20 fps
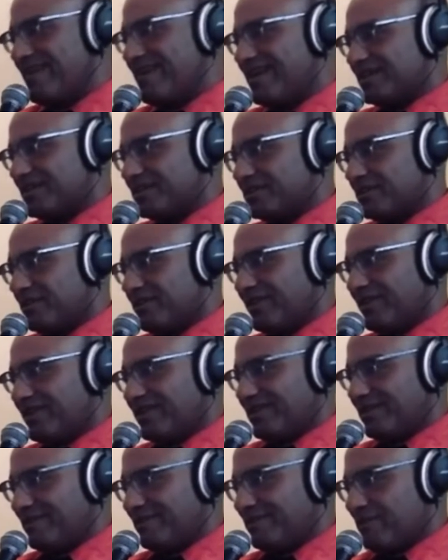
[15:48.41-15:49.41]
A
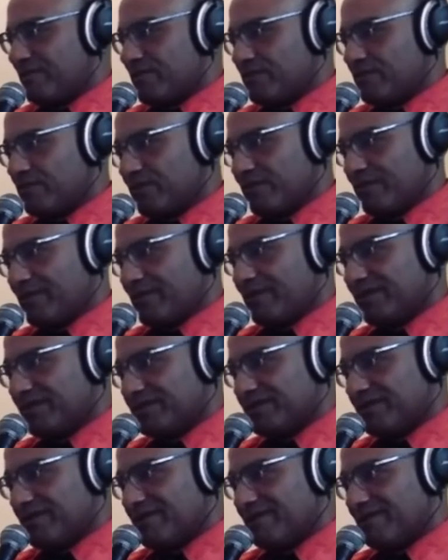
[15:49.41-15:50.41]
startlingly firm grip on
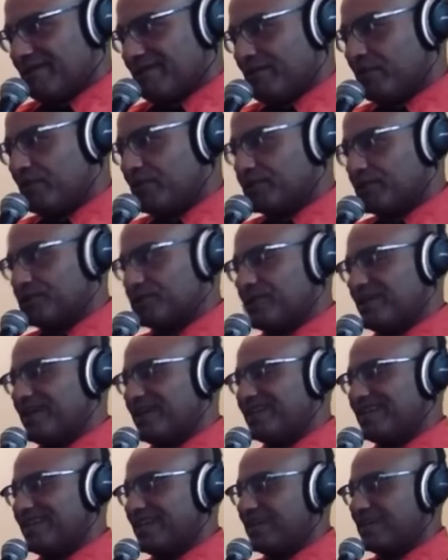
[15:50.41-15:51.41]
his arm both
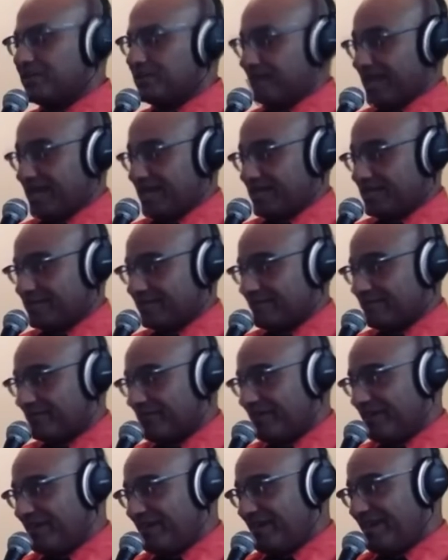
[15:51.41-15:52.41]
restrained and relaxed him.
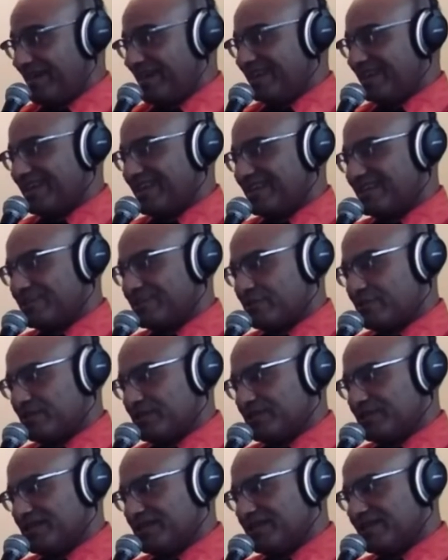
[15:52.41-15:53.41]
He glanced over
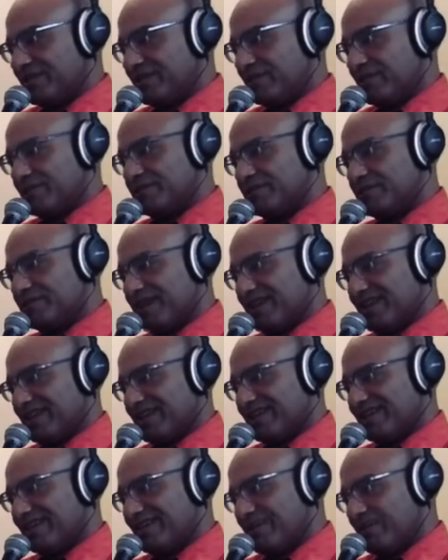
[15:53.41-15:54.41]
to see Kenobi
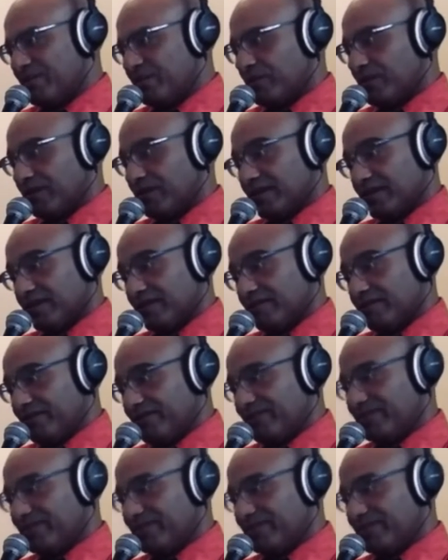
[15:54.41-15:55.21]
smiling, warning him.